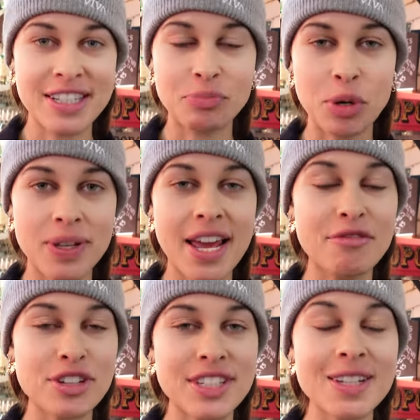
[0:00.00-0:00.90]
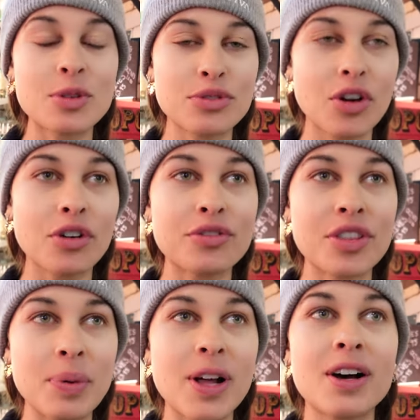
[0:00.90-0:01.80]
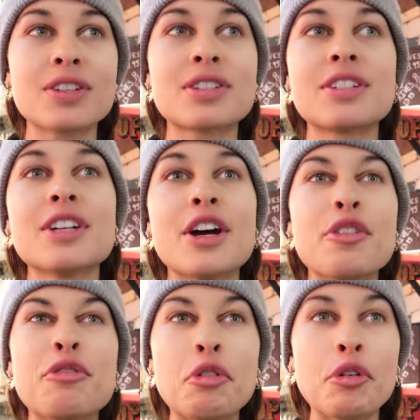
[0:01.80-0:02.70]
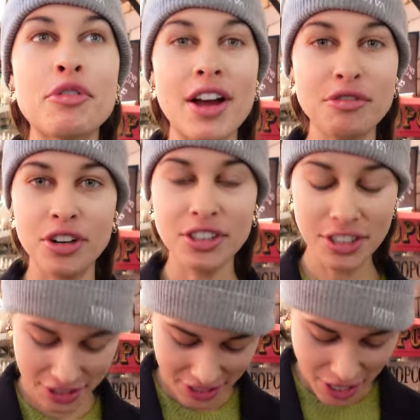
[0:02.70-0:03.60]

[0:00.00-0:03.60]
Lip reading: in probably every single vlog for the last 4 or 5 vlogs.